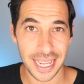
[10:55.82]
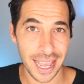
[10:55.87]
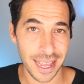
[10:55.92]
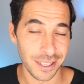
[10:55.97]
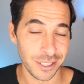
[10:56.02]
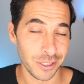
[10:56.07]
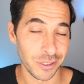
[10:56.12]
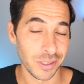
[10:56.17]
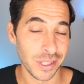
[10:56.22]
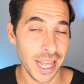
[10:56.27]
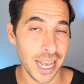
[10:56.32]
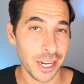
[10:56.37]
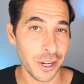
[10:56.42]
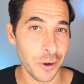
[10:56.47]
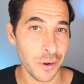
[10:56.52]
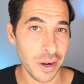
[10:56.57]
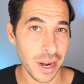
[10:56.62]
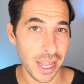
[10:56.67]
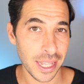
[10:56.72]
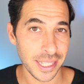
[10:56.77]
yeah, so a lot
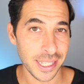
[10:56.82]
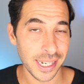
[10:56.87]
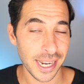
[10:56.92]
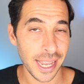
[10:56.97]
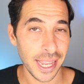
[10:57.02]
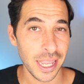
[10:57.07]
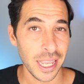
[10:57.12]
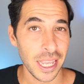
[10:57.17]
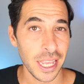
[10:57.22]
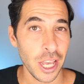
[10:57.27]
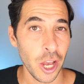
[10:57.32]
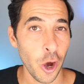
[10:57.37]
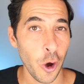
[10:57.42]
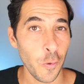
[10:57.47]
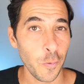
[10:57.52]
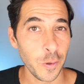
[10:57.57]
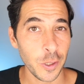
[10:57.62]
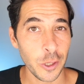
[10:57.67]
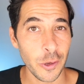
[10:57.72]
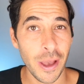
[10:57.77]
going on today.
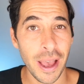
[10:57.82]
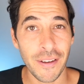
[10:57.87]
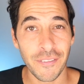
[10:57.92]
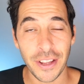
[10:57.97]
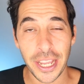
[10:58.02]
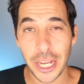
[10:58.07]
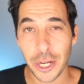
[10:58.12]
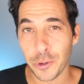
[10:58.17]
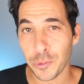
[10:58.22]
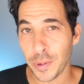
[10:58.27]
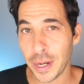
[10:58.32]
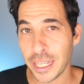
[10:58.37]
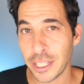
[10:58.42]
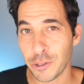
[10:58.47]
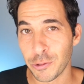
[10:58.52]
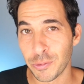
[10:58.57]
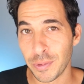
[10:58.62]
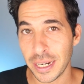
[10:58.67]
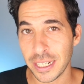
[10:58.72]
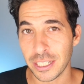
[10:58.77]
Hopefully you have a
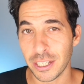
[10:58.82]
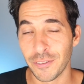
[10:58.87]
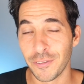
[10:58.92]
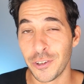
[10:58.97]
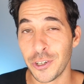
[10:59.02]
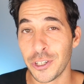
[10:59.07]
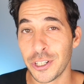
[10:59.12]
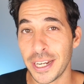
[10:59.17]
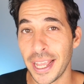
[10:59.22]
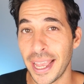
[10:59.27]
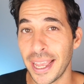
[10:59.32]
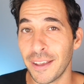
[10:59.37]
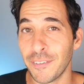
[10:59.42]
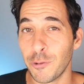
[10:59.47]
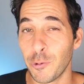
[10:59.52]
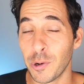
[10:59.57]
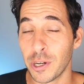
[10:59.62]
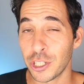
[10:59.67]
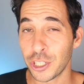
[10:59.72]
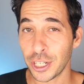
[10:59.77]
great rest of your day. If
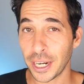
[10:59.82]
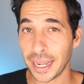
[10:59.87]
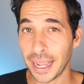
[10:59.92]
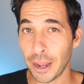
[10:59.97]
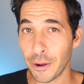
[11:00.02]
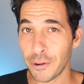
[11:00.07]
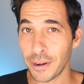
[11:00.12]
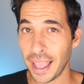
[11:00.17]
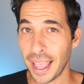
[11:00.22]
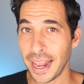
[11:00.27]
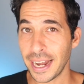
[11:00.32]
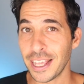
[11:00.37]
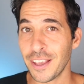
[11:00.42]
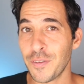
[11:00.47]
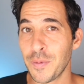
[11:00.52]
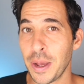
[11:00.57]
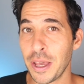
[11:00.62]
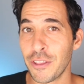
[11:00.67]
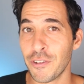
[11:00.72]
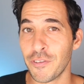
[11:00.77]
you want to check out any
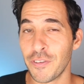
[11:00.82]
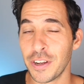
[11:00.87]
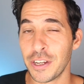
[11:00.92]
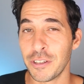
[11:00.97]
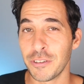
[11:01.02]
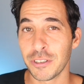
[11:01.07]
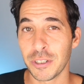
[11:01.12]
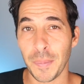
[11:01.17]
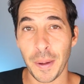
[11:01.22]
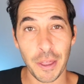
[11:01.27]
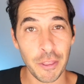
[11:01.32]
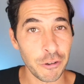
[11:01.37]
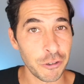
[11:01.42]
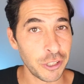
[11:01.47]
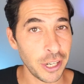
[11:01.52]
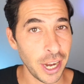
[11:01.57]
of my other videos on my other